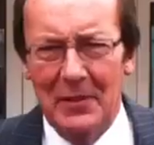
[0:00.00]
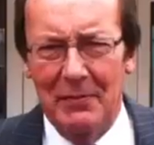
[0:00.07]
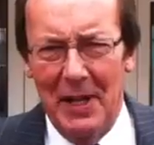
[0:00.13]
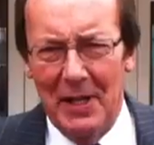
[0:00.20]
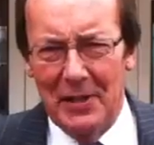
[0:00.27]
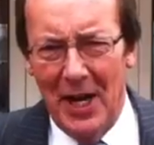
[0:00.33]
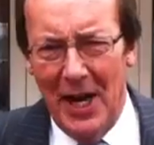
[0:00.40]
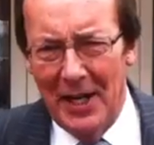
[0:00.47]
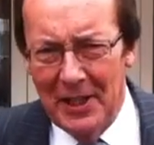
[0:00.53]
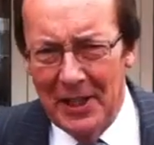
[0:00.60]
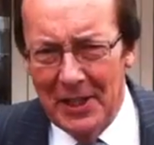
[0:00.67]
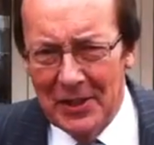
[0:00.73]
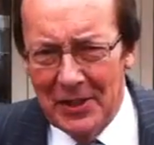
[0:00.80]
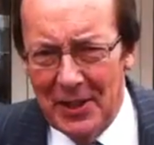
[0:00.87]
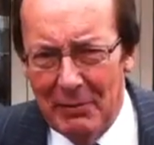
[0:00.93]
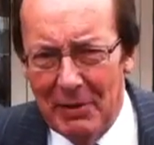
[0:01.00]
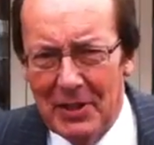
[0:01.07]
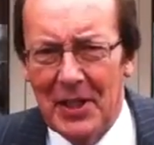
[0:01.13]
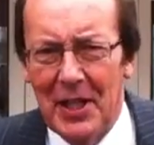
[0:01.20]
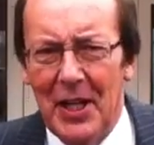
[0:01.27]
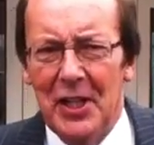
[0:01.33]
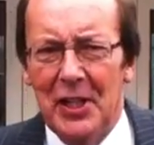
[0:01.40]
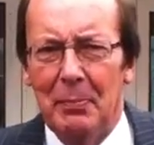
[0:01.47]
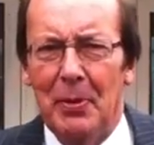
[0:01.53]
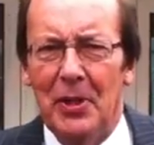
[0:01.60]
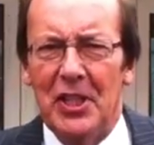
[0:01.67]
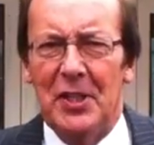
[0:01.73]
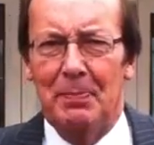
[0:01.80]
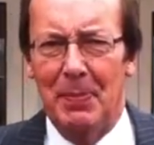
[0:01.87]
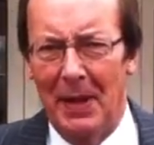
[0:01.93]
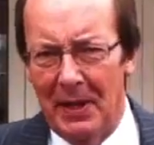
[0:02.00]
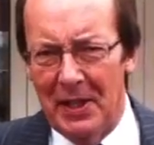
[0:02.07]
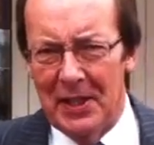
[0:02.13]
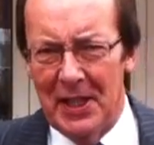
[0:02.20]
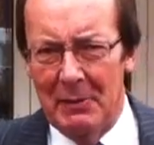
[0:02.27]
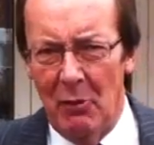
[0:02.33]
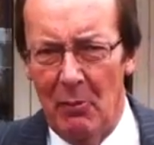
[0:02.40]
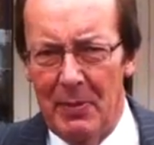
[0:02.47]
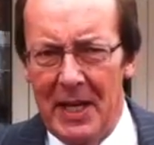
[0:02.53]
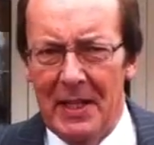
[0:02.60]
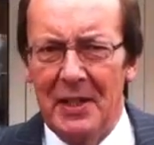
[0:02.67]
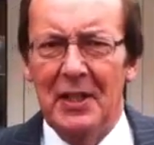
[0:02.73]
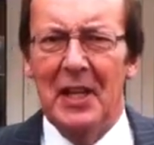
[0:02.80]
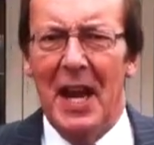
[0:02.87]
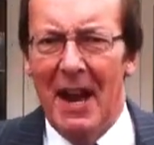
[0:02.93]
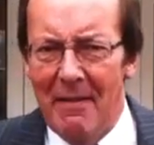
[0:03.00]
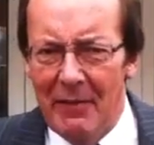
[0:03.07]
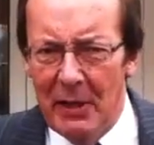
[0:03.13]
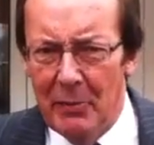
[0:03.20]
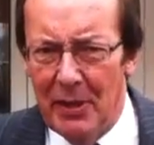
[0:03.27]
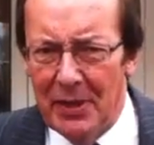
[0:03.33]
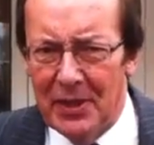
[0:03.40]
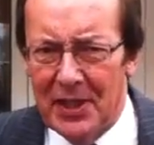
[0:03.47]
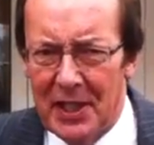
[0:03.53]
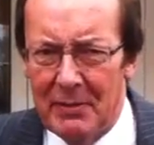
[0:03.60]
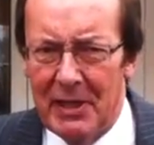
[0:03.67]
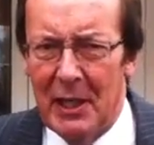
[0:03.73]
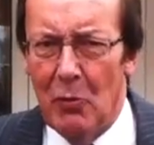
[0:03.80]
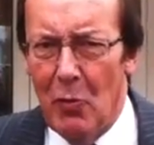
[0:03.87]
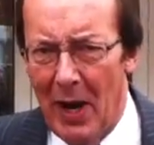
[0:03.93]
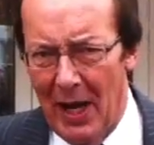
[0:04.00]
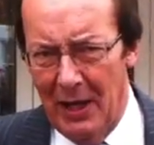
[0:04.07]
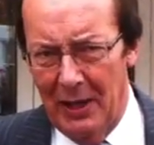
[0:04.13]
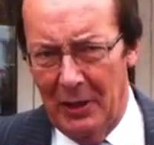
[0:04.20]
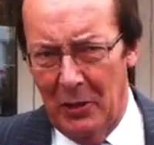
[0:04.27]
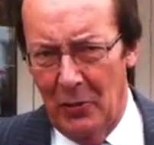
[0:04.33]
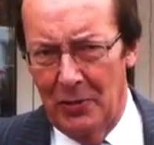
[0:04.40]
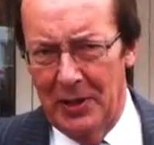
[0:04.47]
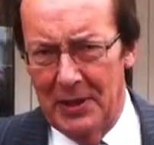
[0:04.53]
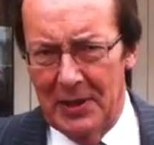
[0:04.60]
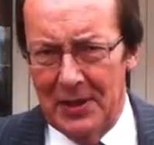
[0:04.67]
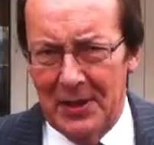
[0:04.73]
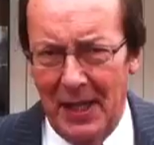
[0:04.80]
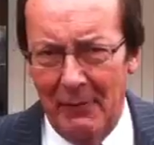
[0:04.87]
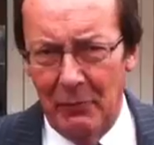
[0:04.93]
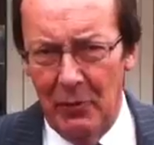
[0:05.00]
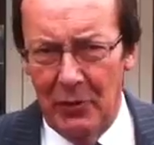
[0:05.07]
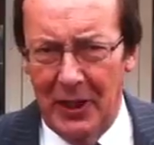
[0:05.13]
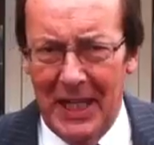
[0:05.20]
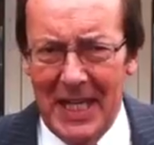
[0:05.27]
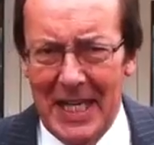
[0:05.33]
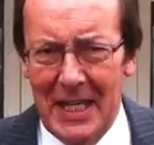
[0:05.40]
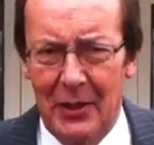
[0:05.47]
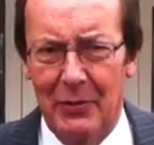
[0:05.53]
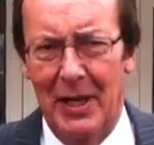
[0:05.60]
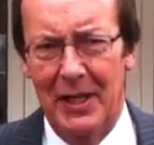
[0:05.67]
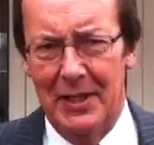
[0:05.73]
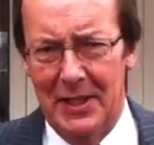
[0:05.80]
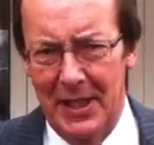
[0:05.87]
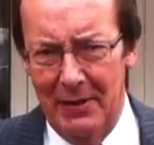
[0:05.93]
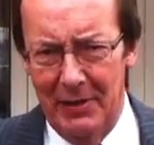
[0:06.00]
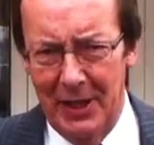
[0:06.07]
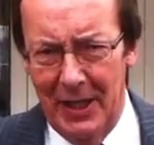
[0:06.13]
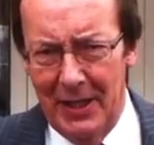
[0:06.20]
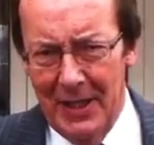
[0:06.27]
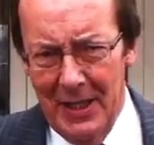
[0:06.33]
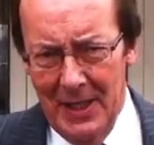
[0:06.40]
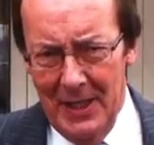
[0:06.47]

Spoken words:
it's Fred Dynage. The return to prosperity will mean that everyone's doing well according to several key criteria.